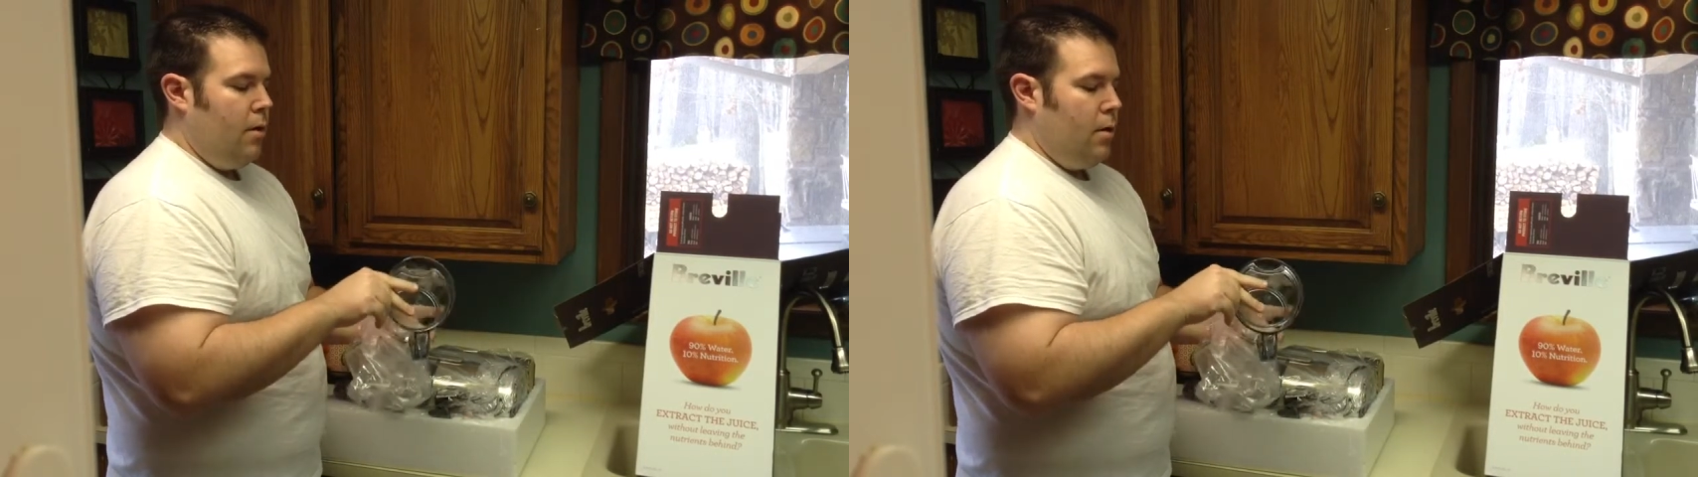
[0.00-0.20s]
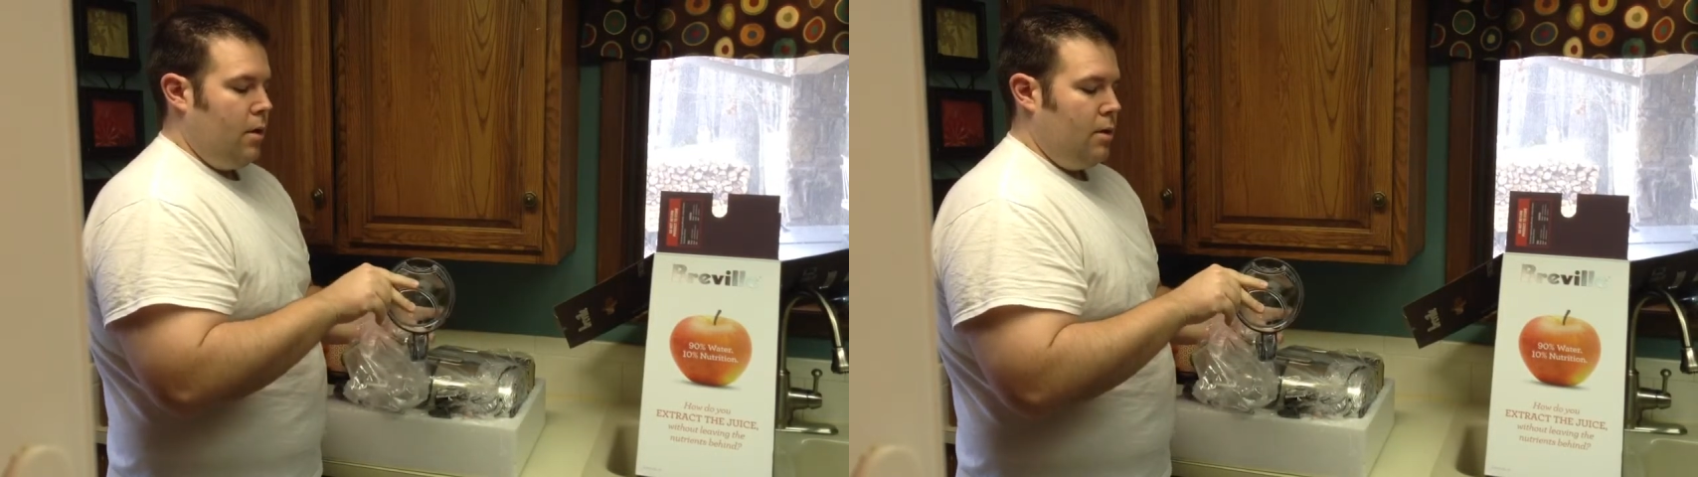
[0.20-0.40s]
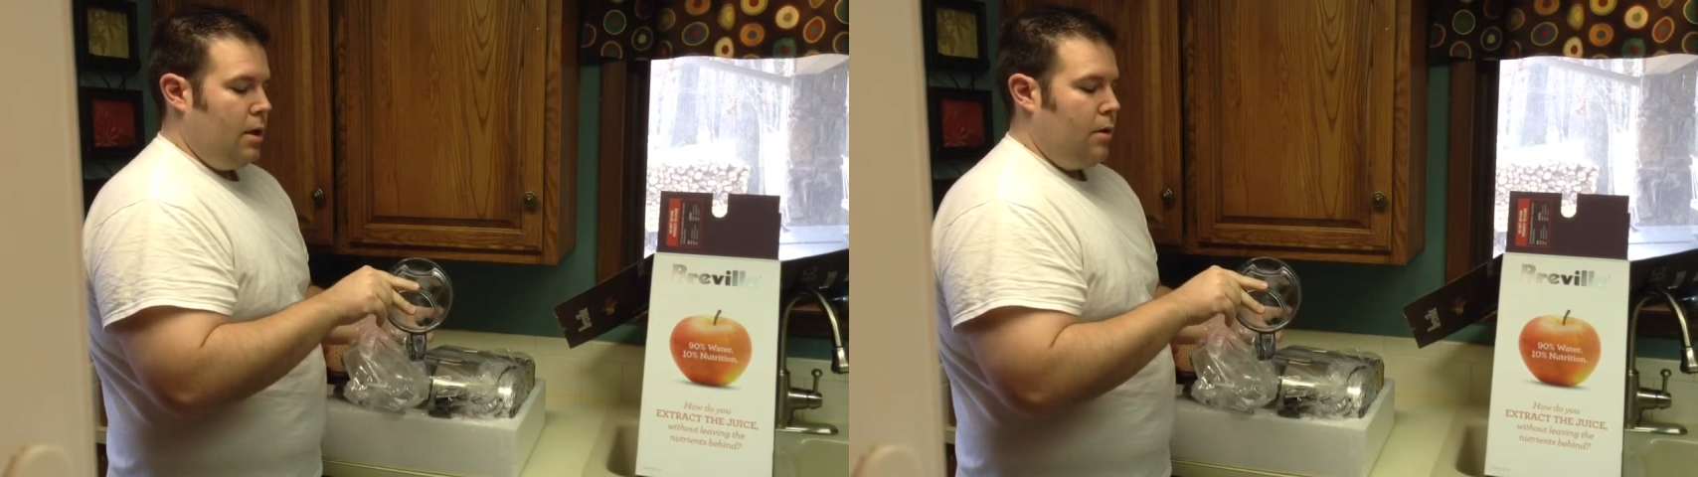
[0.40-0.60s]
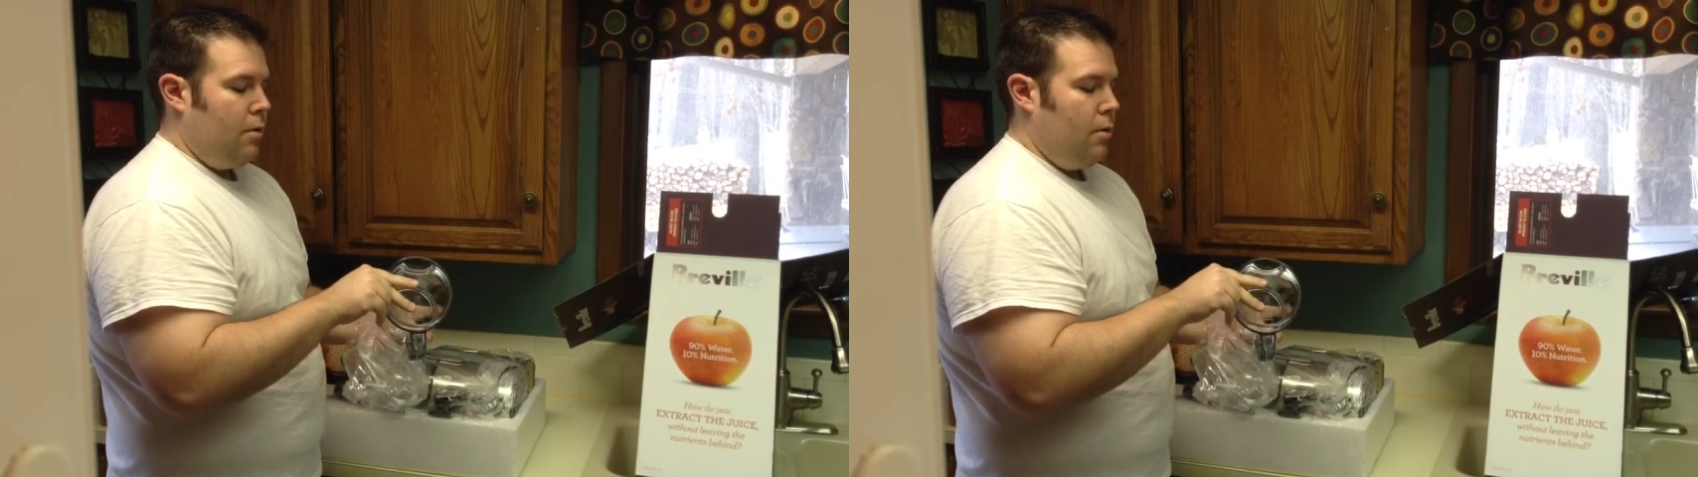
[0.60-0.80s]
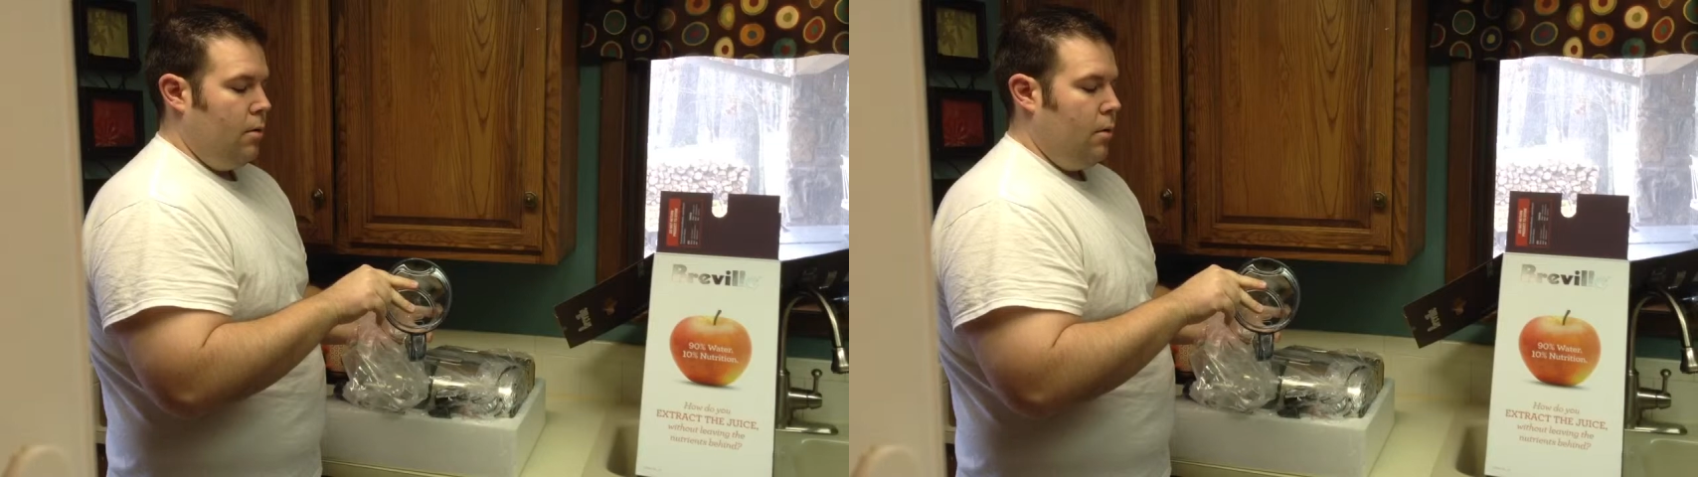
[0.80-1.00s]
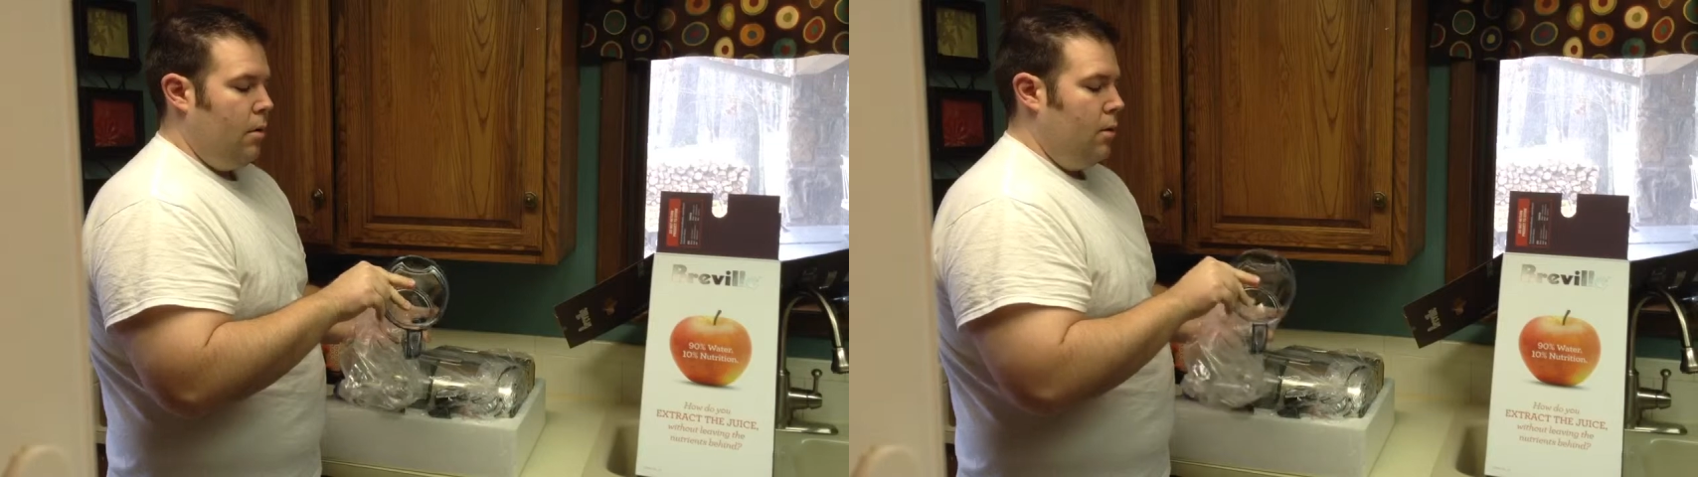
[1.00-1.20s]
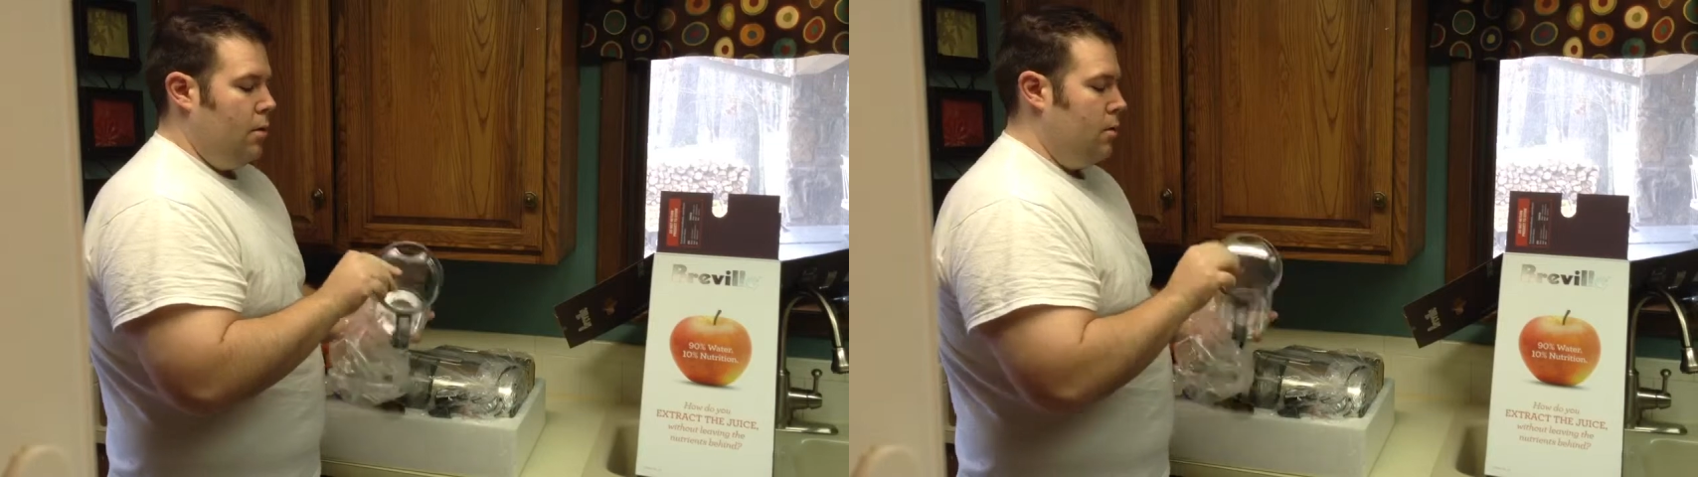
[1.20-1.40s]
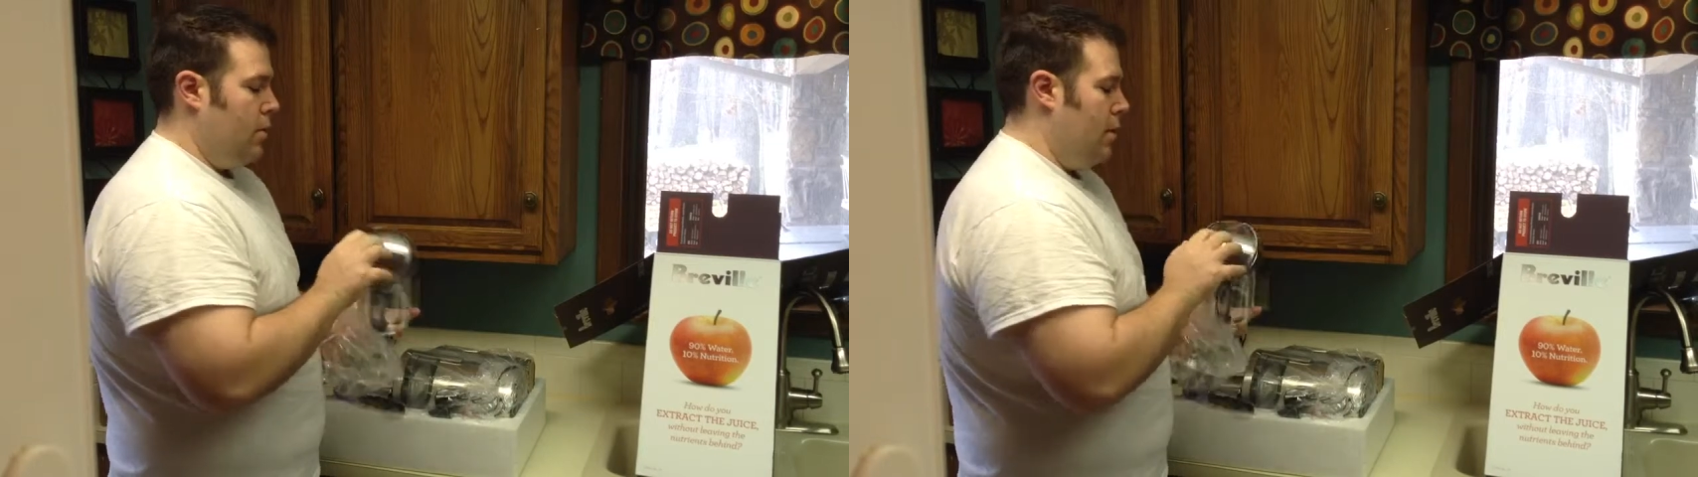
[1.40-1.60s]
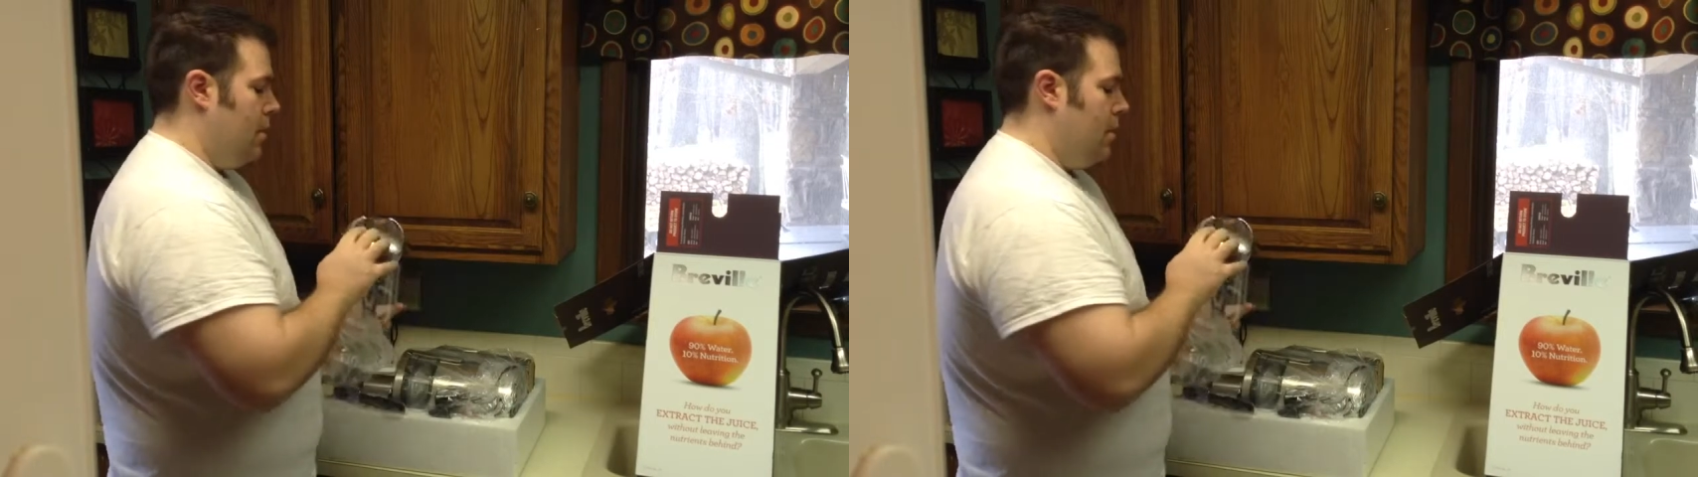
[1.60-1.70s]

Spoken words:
the container. So that'd be